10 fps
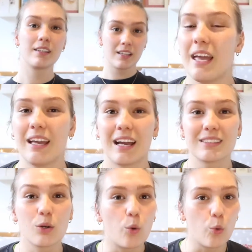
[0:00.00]
it has
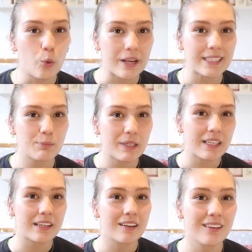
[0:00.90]
always
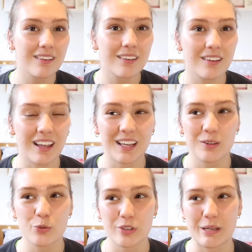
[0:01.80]
been like a
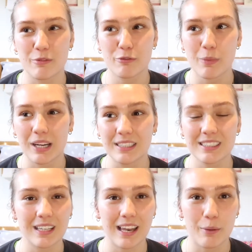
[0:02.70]
dream of mine to
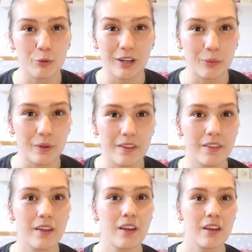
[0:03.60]
collaborate with
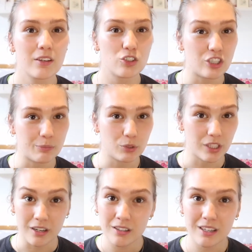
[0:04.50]

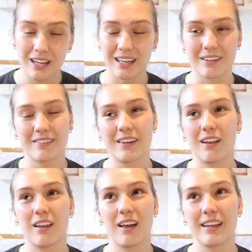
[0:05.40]
Gymshark and I feel
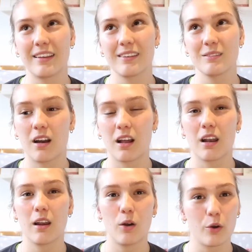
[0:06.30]
like a
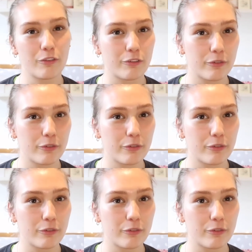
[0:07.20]
lot of